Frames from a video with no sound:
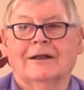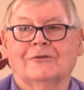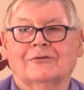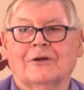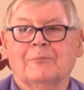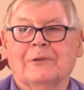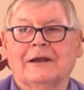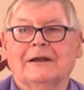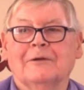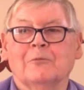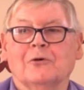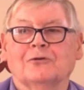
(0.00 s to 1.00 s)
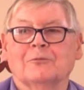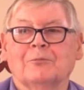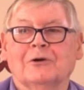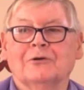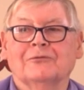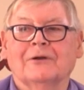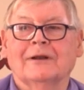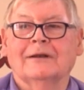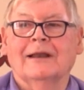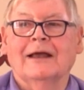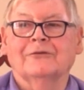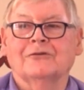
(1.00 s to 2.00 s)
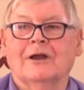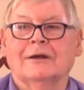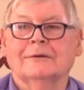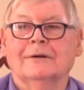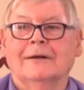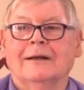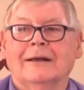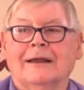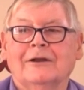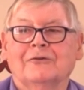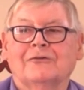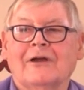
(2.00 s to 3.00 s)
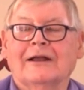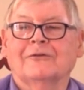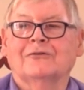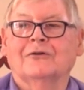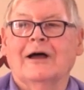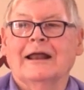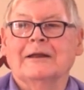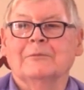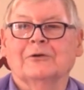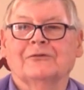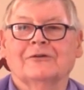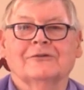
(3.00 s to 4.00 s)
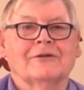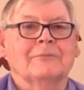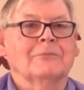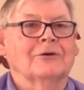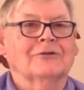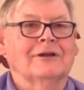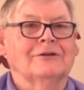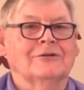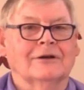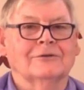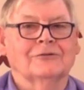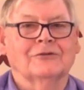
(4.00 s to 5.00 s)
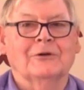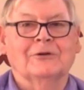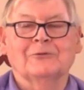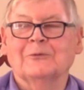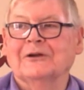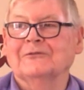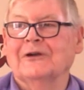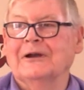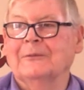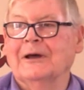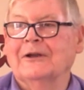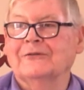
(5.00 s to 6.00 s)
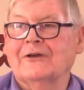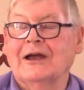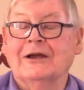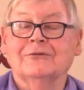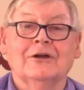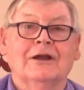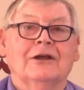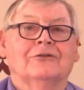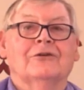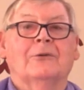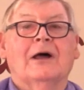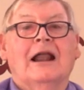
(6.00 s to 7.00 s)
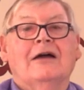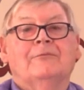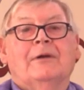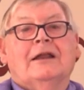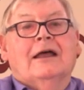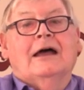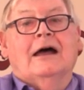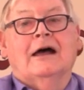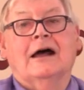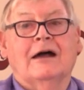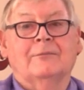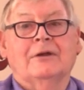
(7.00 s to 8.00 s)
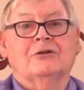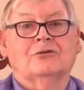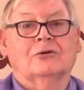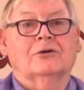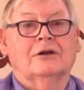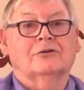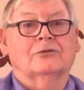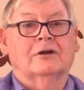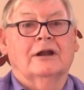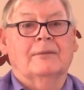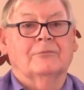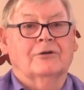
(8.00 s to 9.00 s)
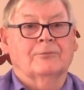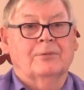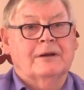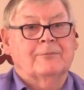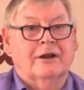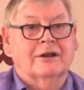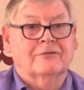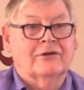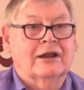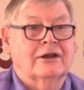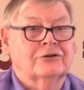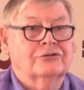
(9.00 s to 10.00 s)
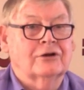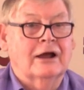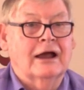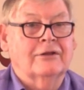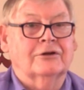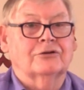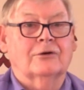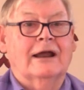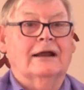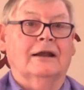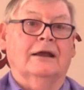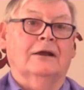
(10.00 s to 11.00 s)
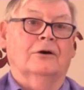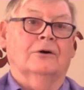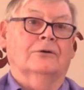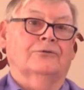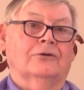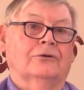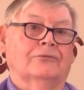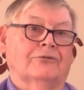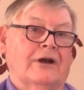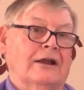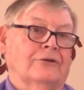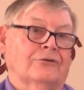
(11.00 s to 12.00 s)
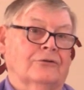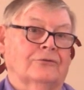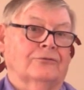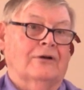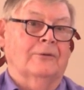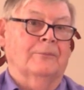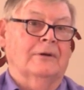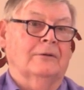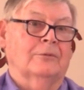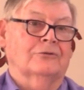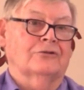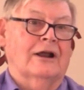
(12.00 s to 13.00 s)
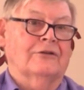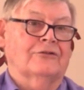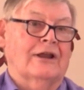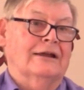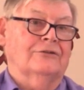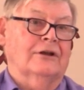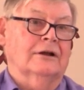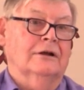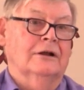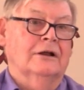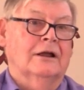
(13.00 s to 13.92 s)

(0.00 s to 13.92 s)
it's completely waterproof, and it has no insects or animals except mosquitoes, so it's worked very well as a house. So while I've been there, I've been talking to a number of people in the village, either directly or through friends who've helped me with translating.